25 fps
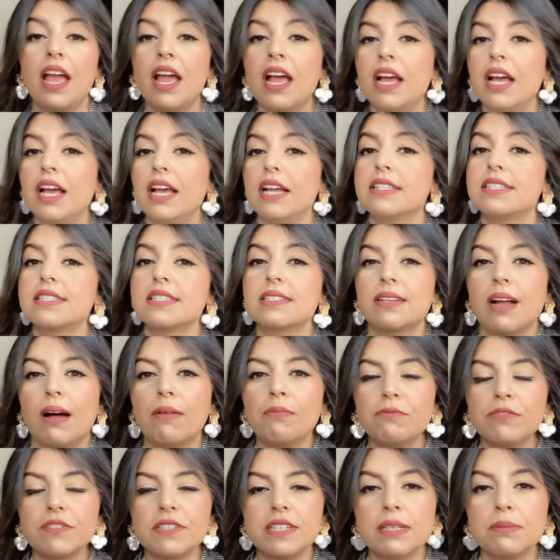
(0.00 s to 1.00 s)
It's
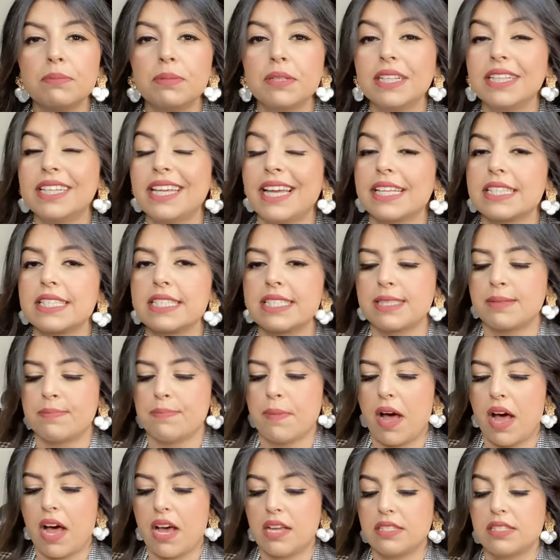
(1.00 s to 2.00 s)
comfortable yet
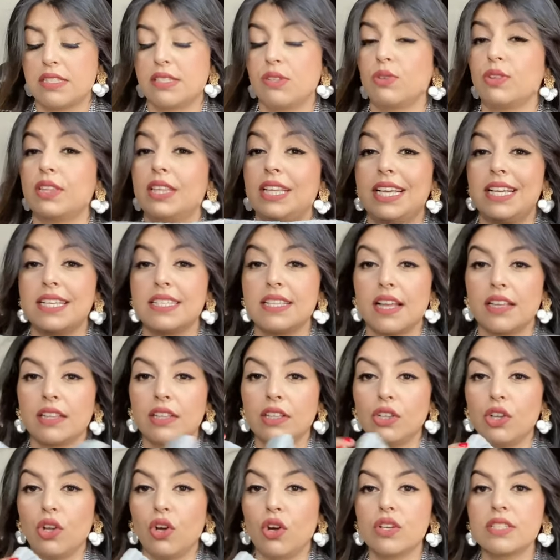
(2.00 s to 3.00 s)
smart. So these are the
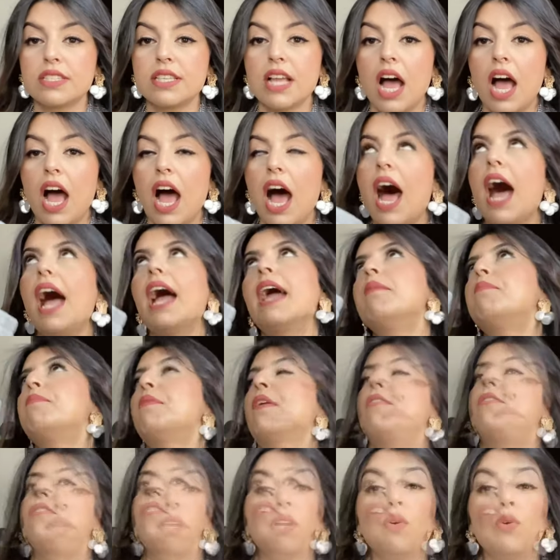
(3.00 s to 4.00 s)
looks I
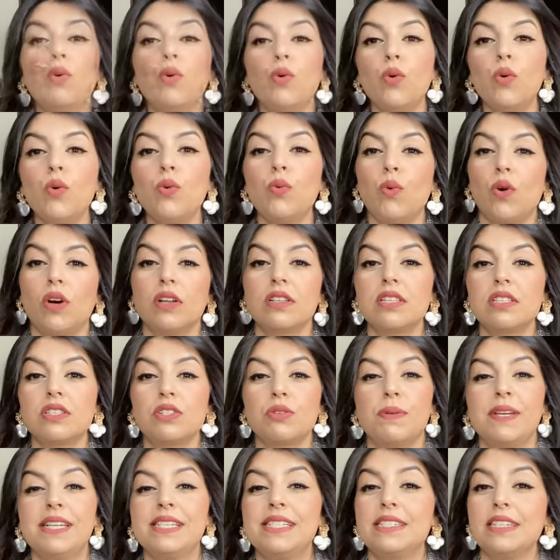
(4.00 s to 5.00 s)
prefer. Who wants to
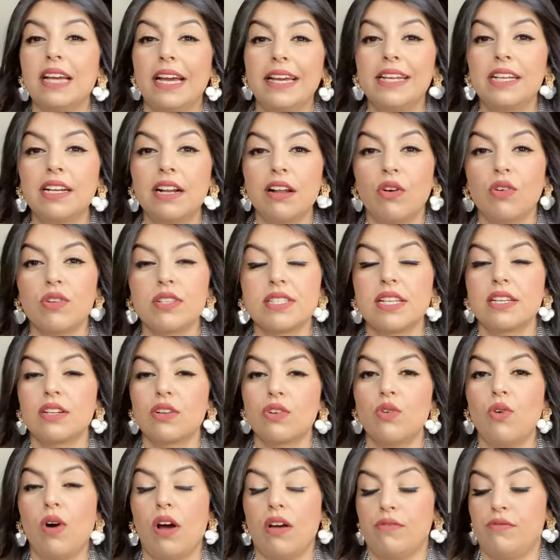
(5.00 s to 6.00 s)
be in tight clothes and
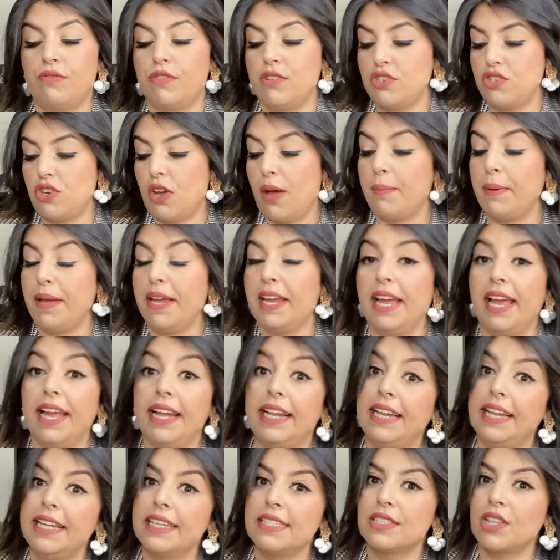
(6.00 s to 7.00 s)
go out for shopping?
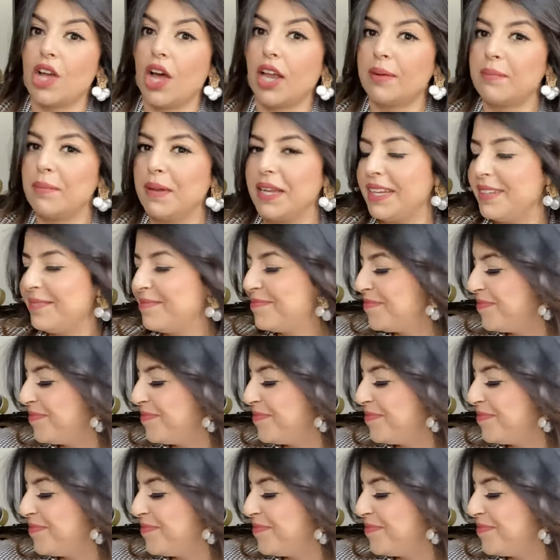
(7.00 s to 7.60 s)
At least not me.